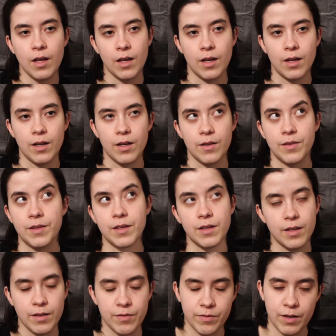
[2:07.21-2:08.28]

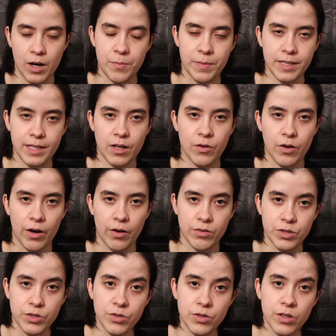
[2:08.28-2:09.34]
the environment
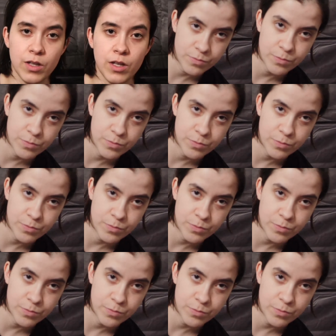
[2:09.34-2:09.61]
around you.